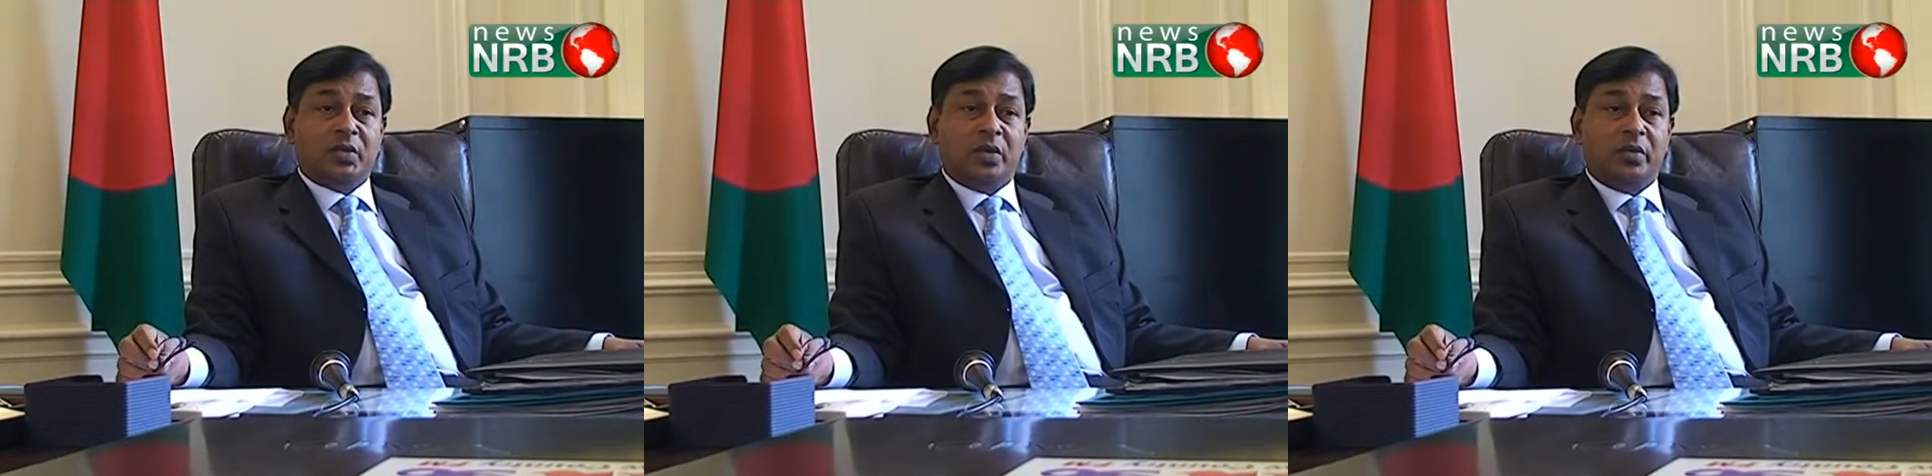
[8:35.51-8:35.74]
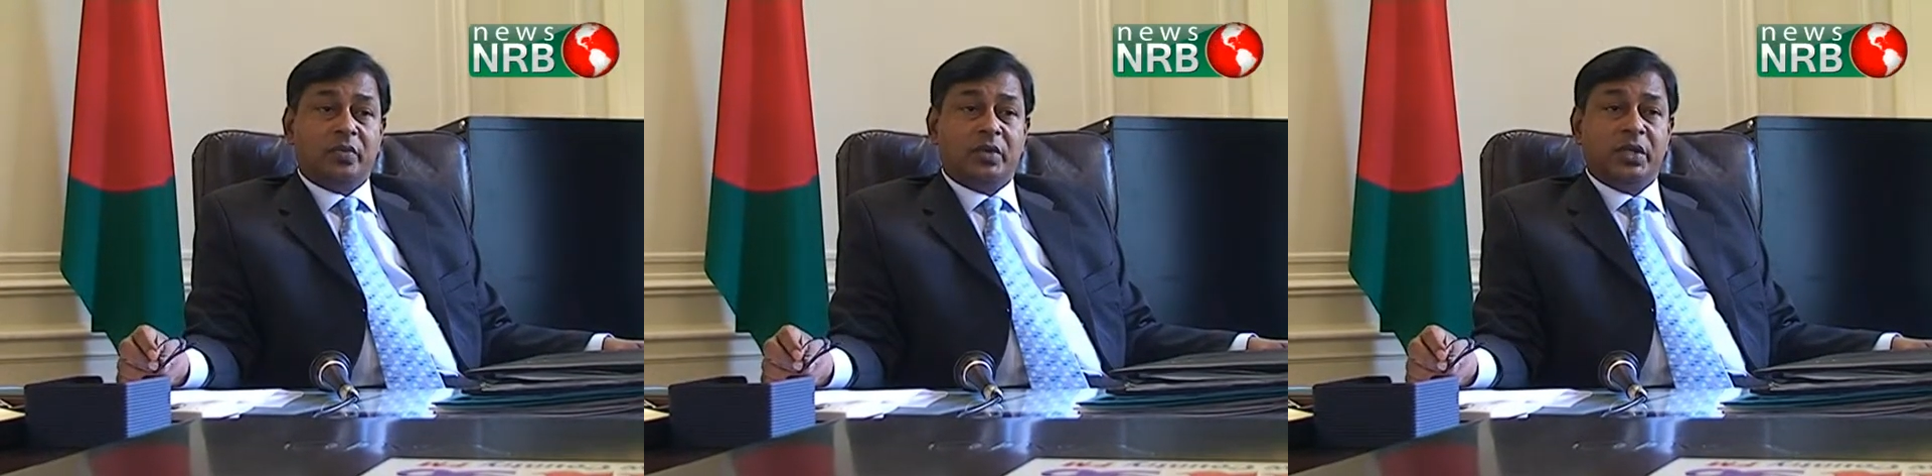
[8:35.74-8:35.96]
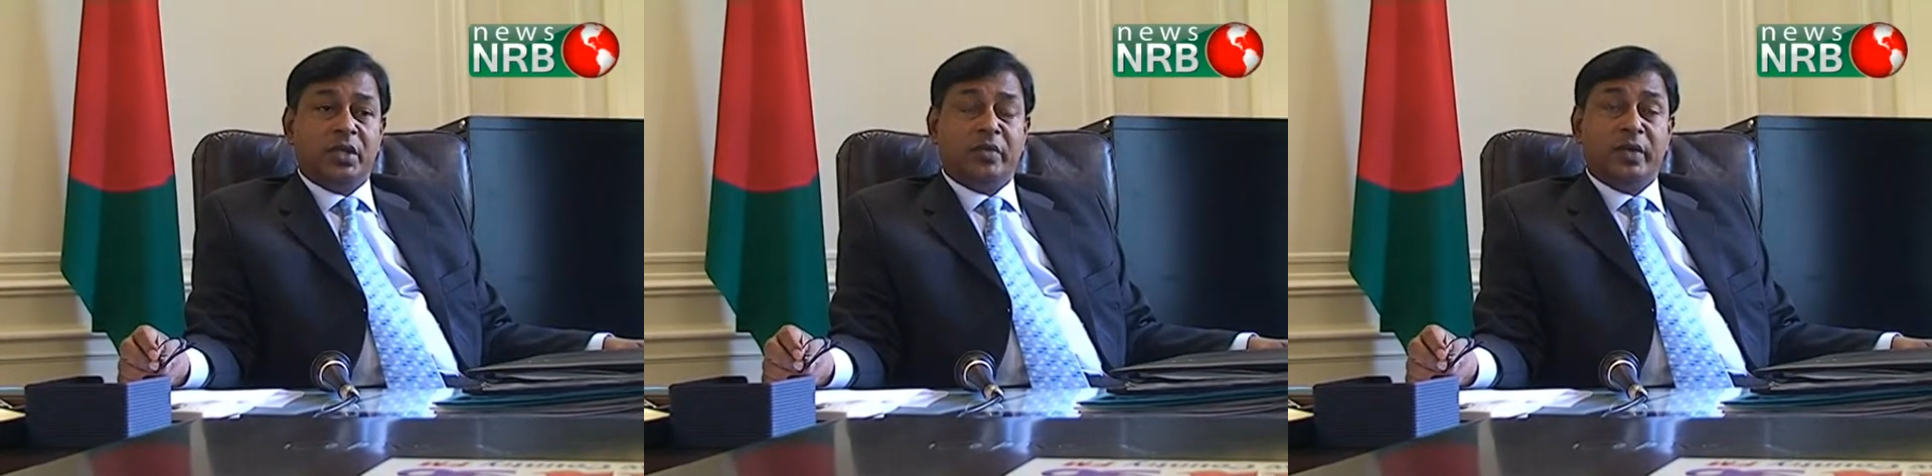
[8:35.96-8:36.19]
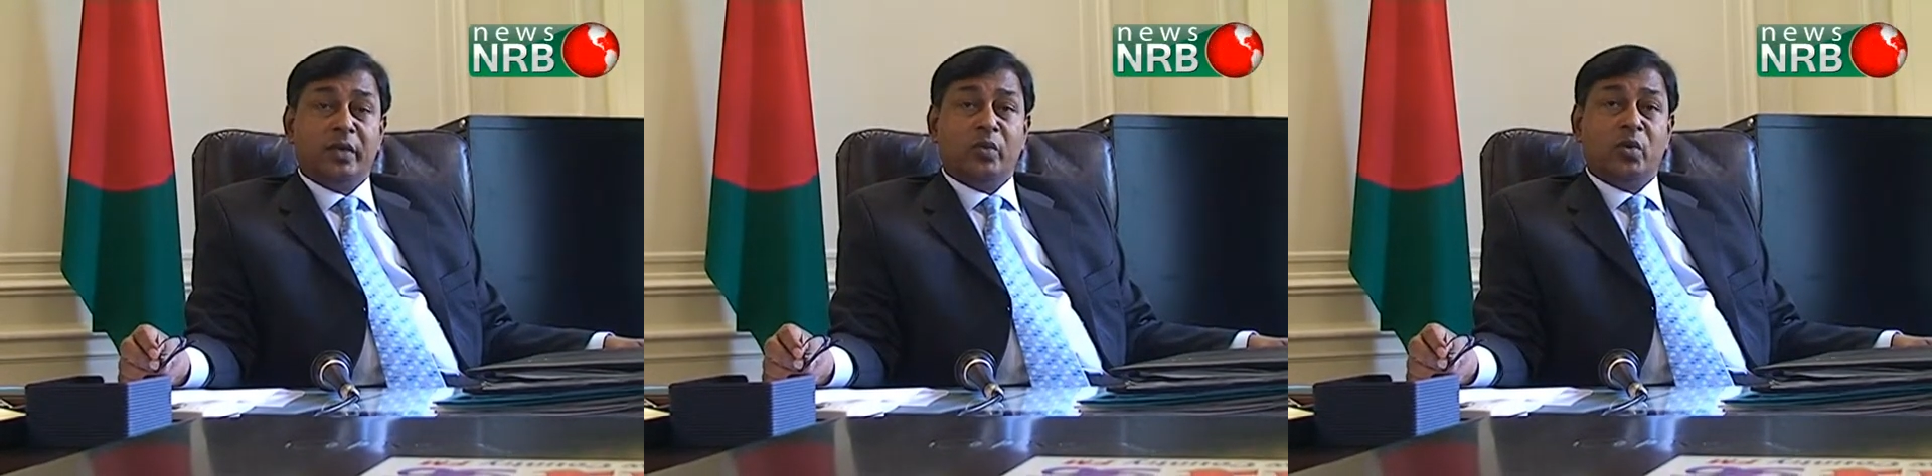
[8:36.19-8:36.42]
of
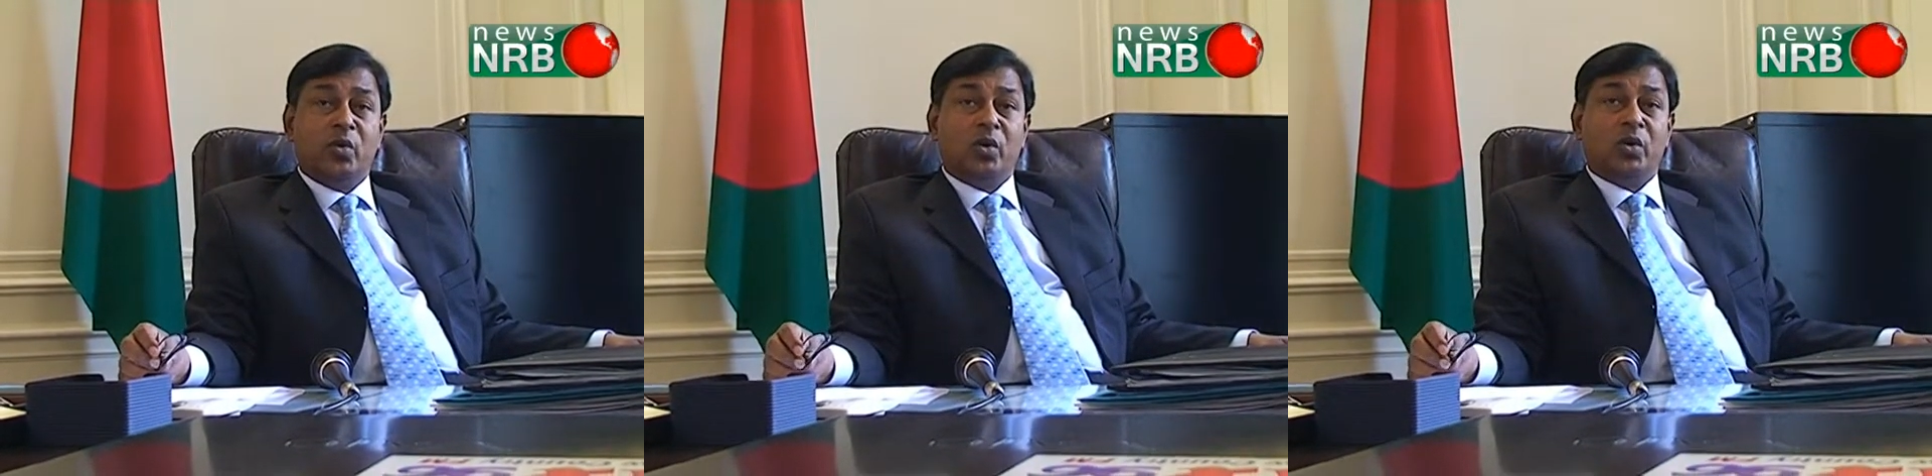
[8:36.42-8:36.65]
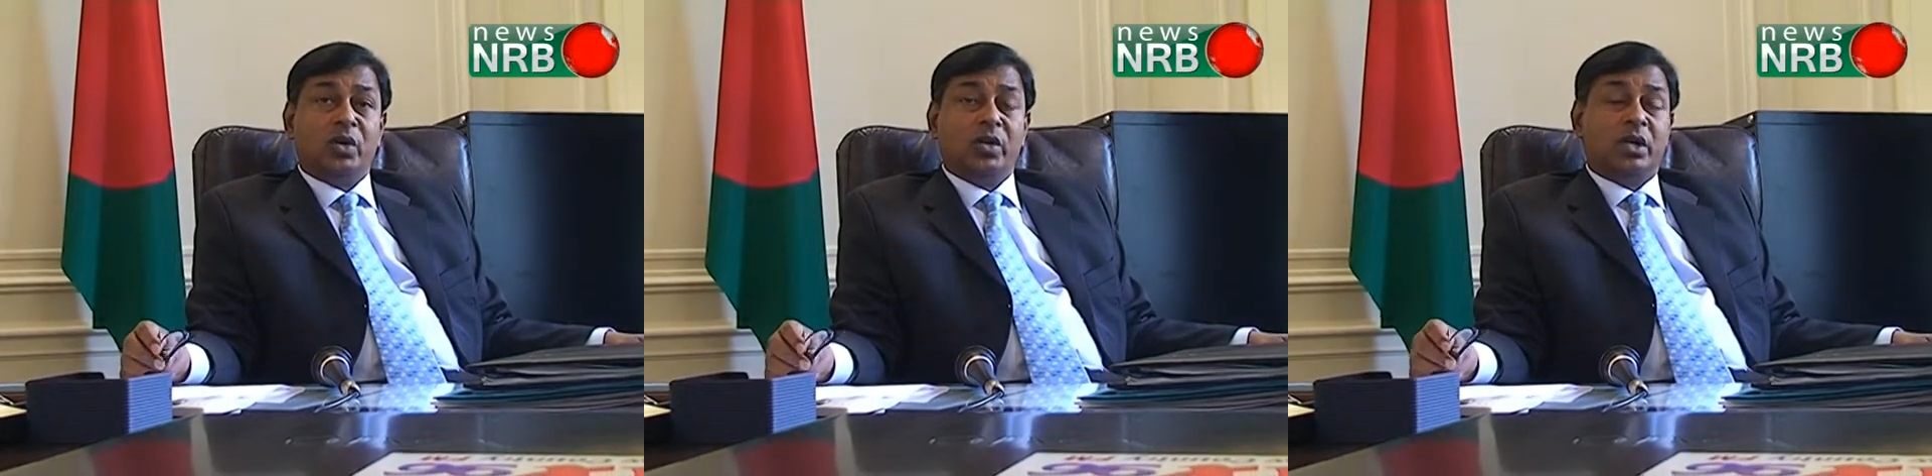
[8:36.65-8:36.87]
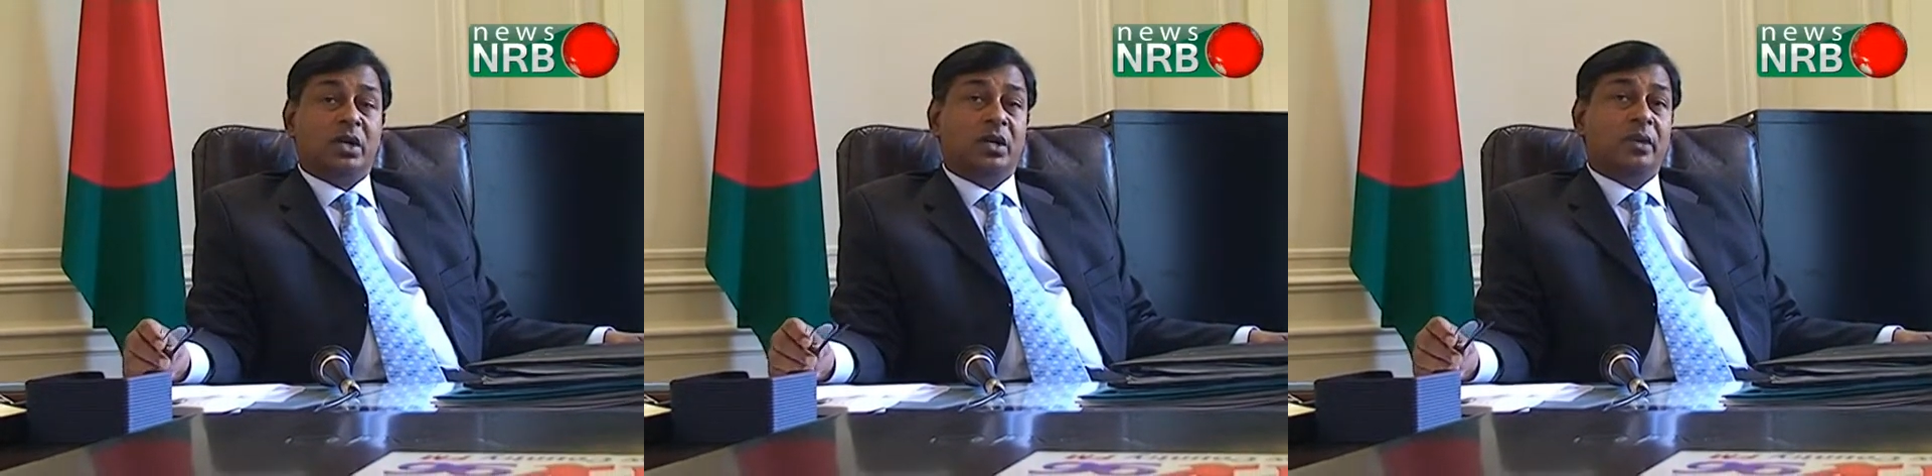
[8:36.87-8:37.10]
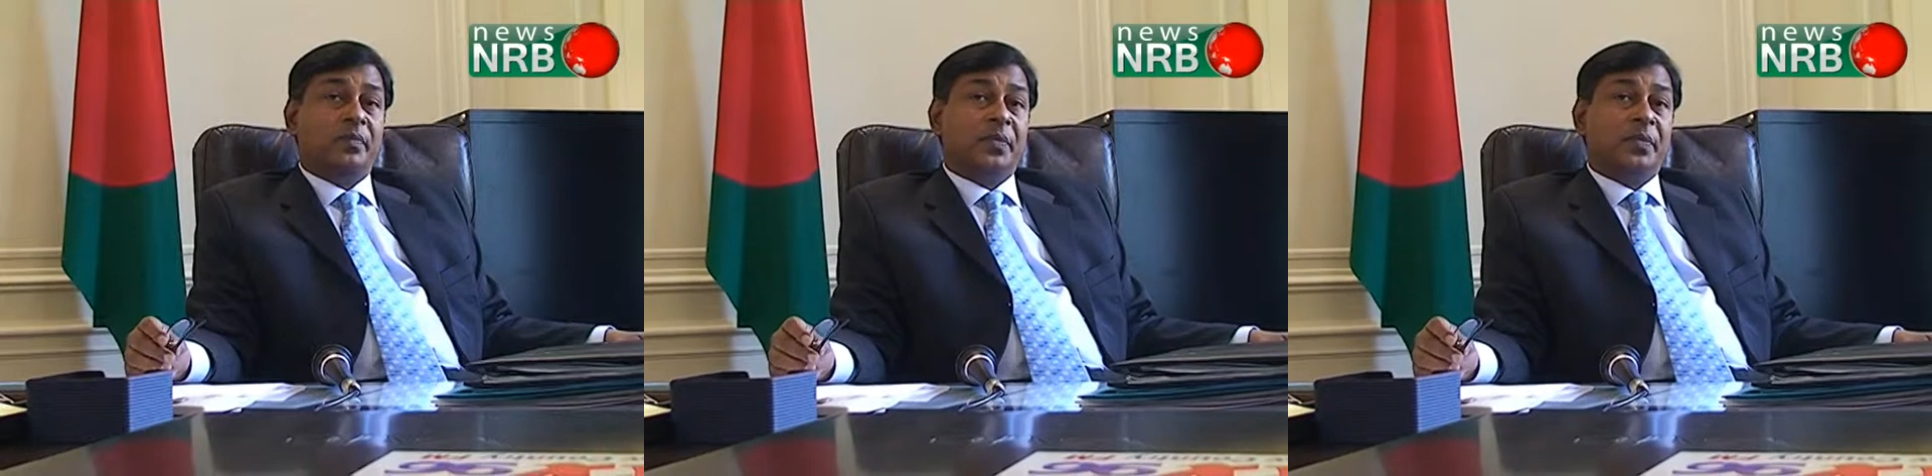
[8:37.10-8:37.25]
giving more